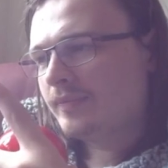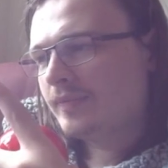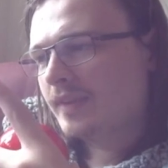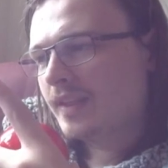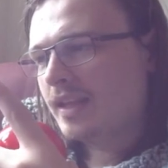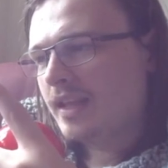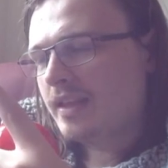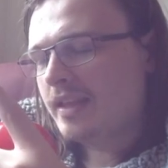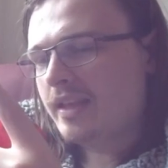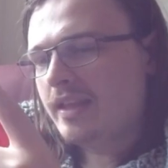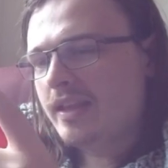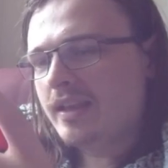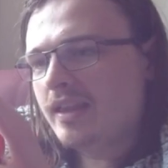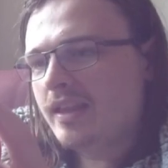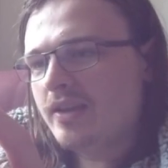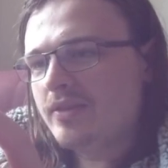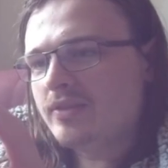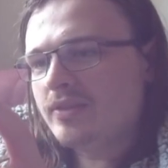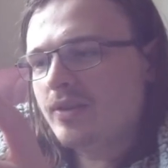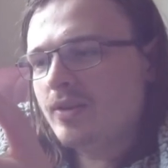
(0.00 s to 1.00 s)
When you
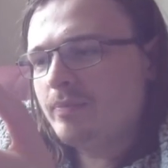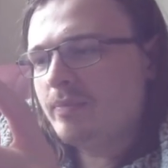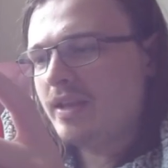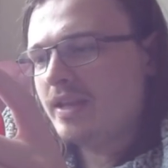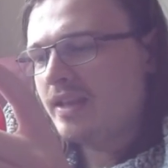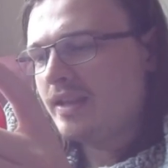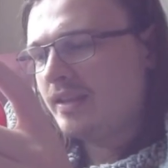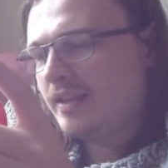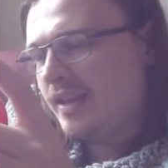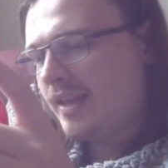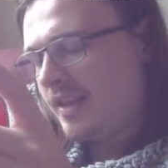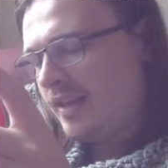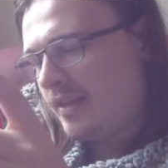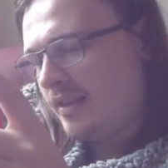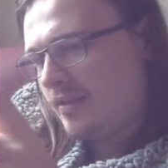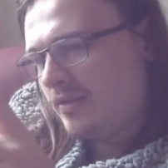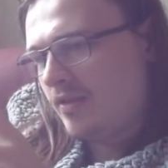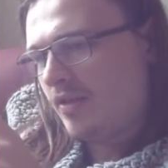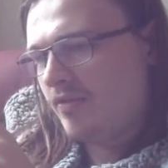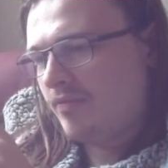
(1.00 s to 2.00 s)
close it up and it
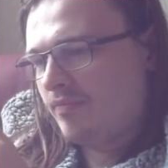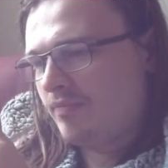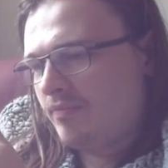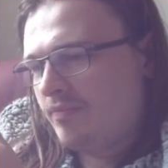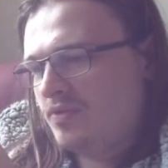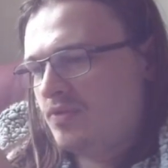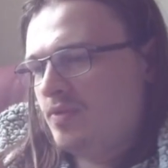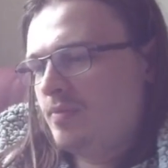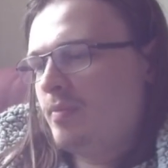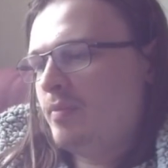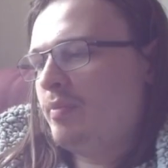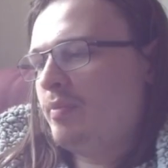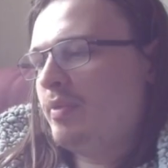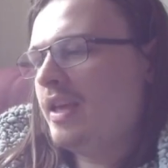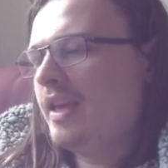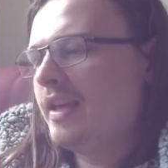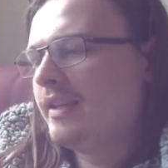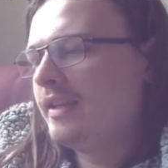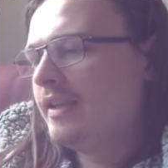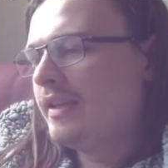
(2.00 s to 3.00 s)
turns off, presumably.
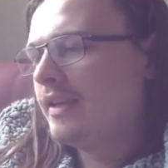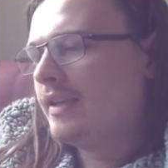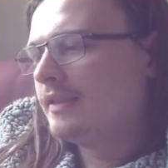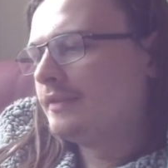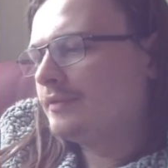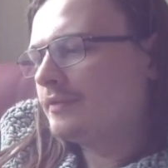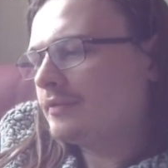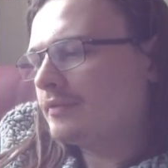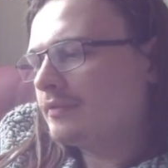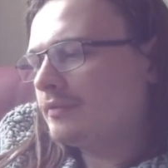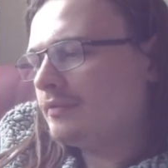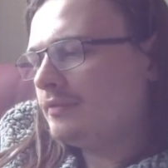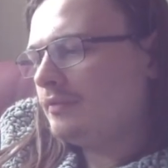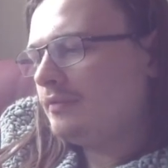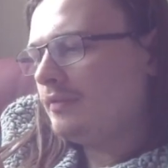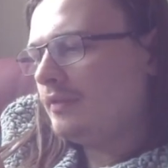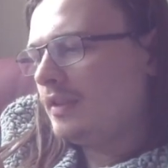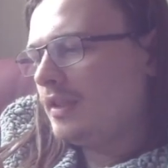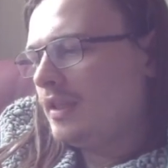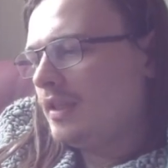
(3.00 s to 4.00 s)

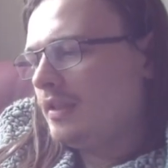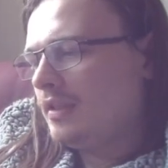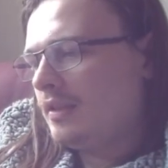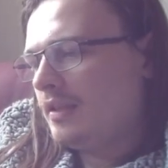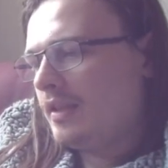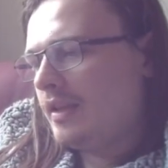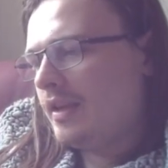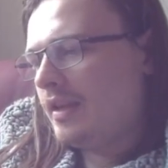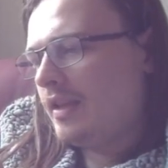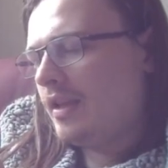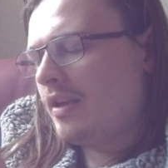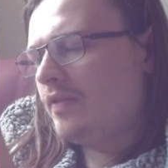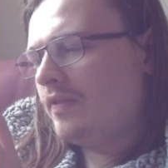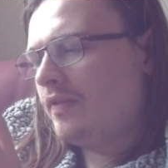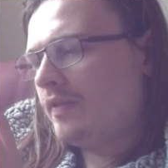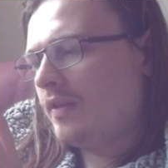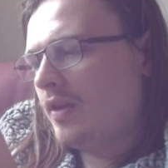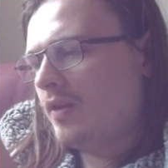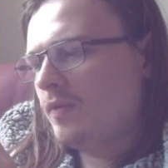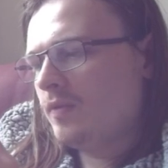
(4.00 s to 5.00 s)
Now there's
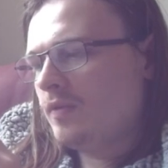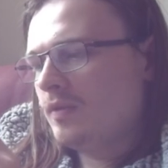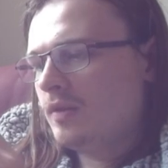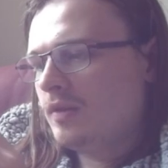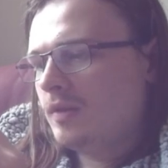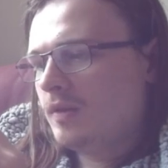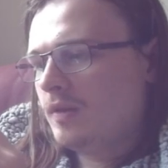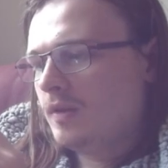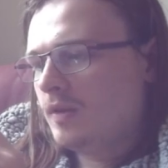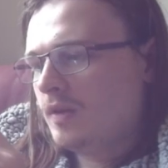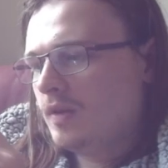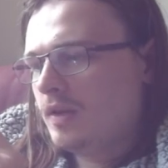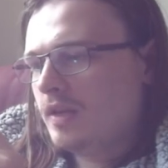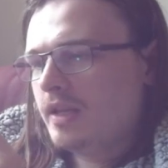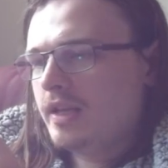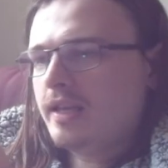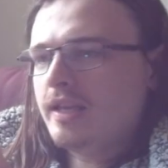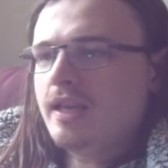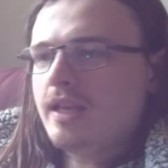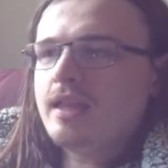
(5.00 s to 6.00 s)
oh, Yep.